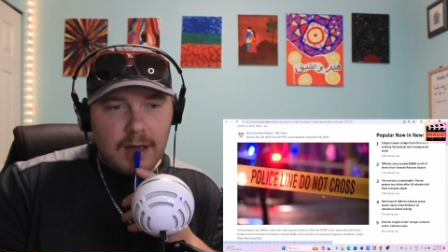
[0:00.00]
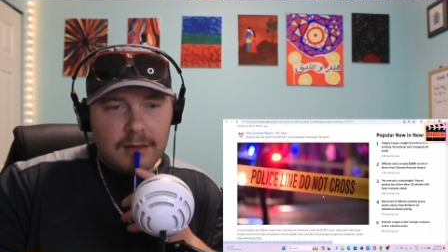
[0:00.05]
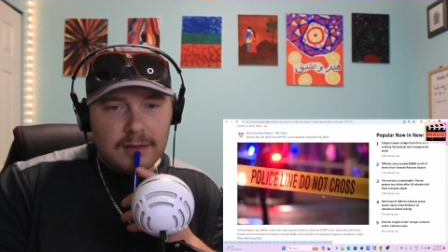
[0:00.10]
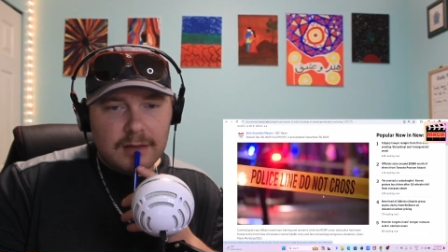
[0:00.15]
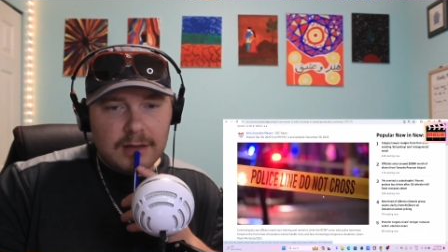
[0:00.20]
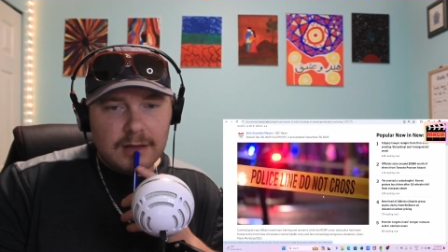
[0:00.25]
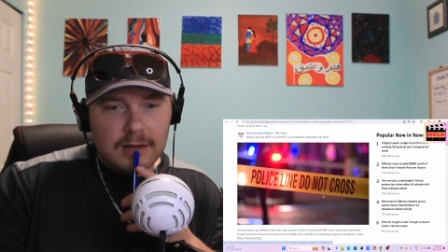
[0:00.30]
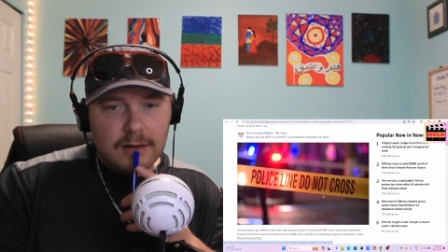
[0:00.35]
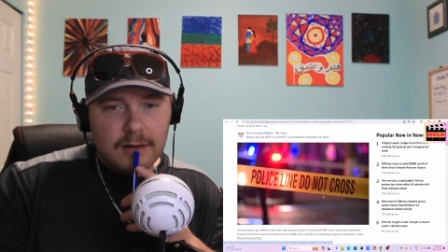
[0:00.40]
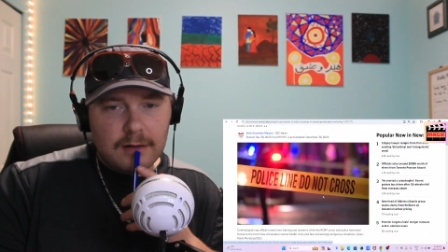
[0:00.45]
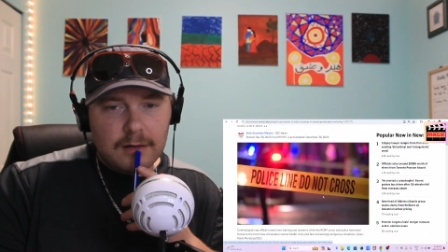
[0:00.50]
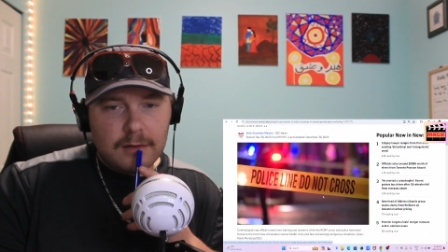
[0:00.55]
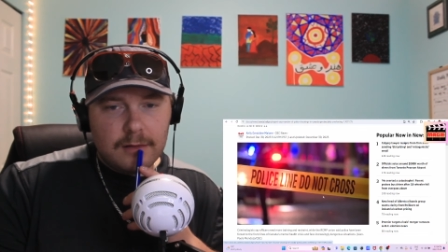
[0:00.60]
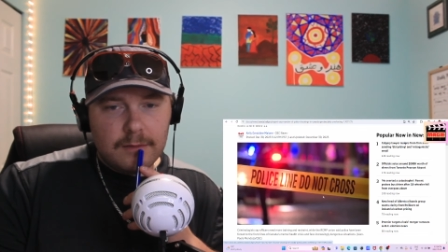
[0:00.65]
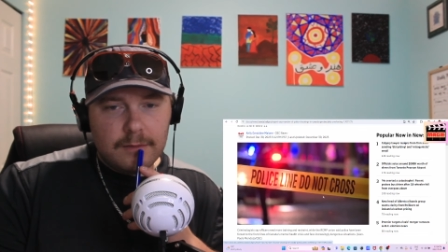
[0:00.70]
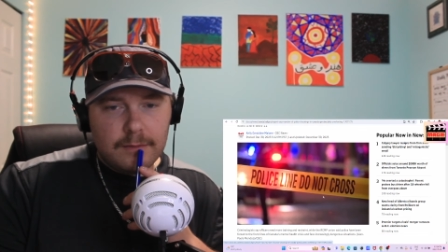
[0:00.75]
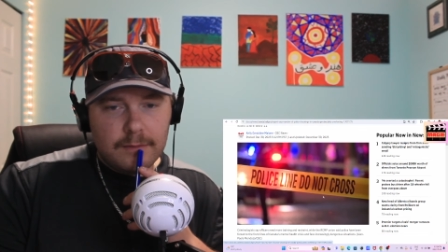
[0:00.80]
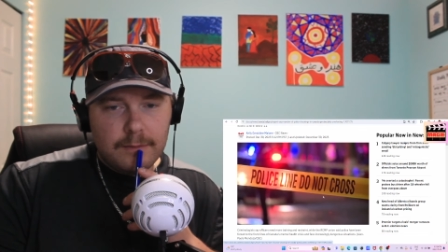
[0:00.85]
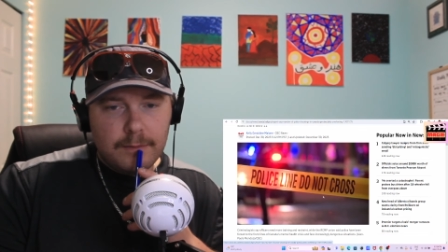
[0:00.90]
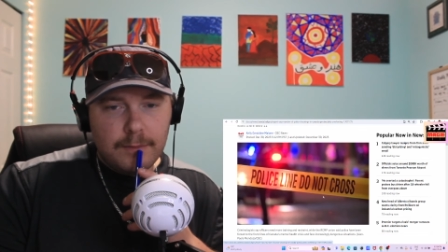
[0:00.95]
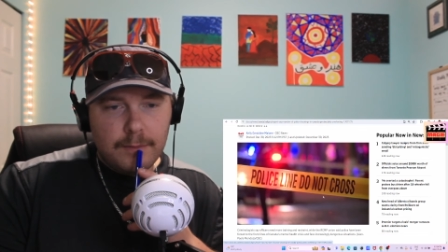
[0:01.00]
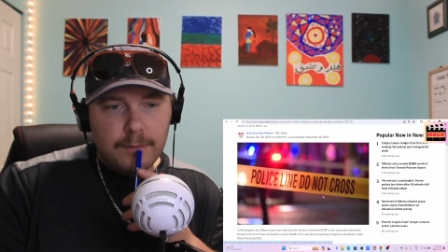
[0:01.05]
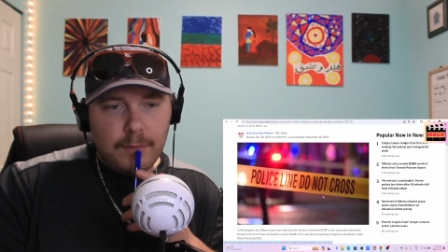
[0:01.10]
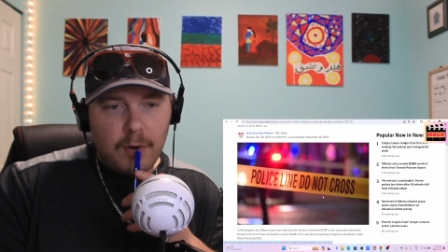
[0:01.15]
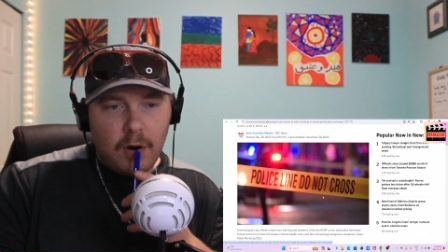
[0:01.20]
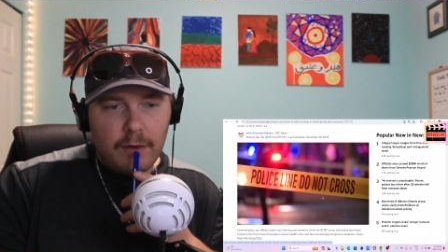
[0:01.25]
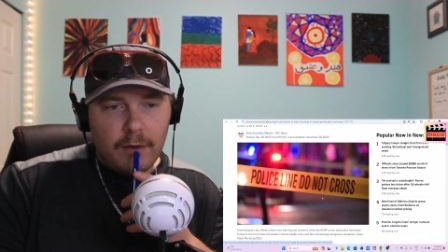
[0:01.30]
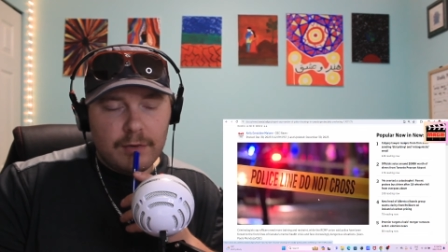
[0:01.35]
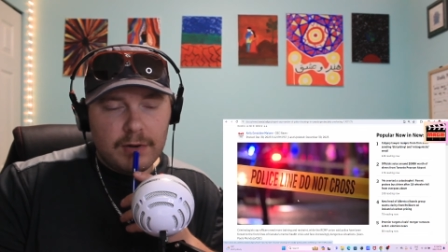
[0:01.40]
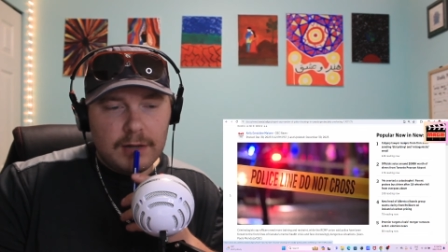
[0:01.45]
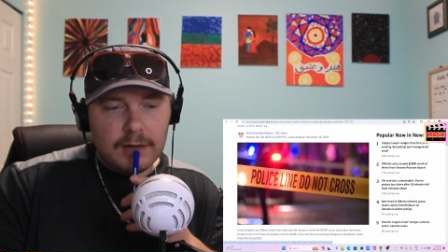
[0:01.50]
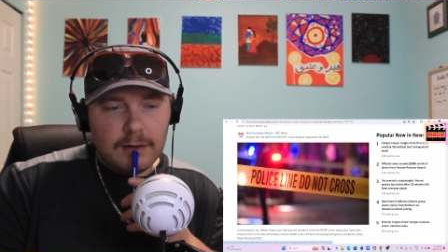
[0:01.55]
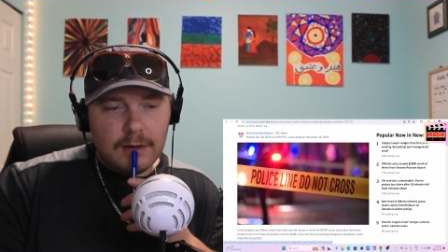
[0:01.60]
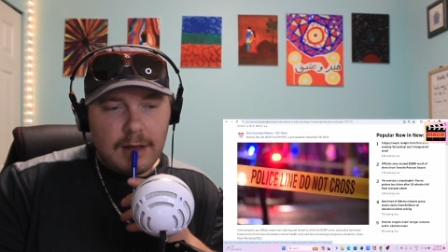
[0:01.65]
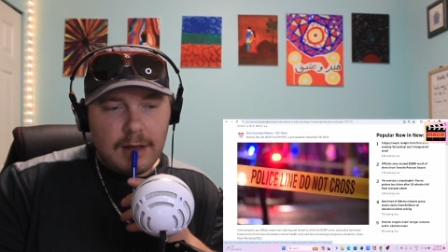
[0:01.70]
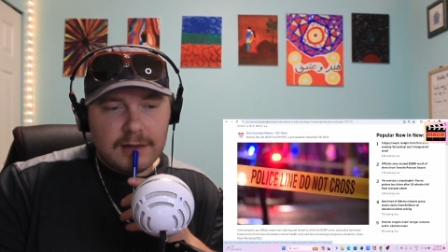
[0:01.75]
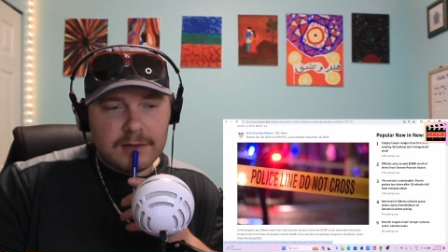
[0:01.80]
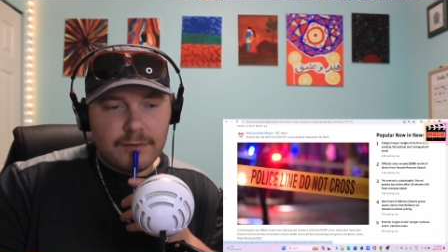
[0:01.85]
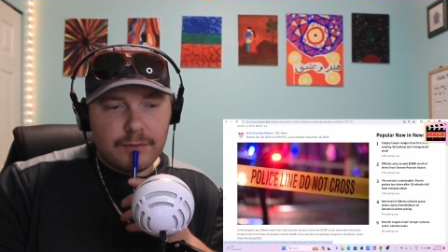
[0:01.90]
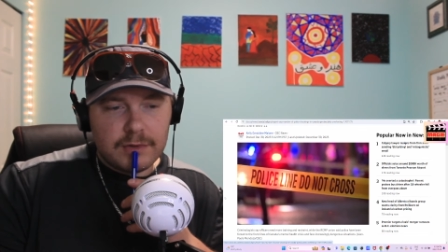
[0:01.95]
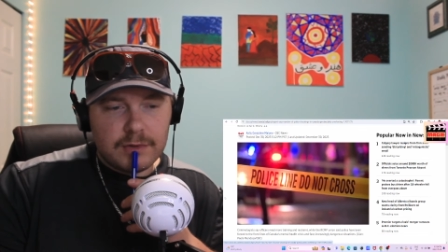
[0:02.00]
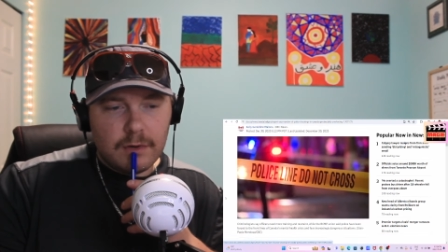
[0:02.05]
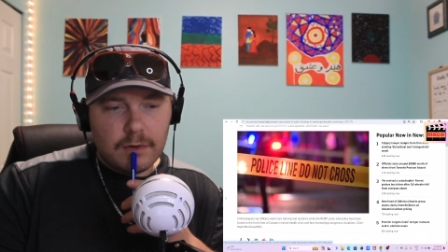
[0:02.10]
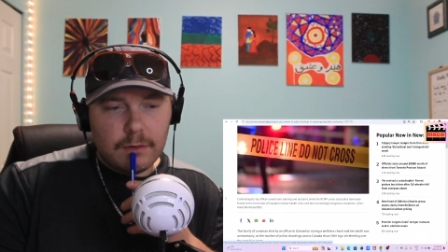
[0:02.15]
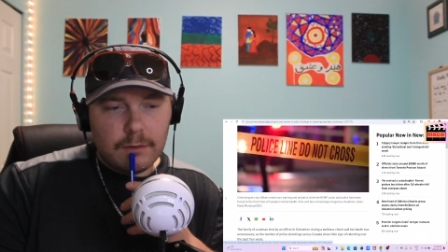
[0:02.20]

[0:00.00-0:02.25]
the poverty as a result.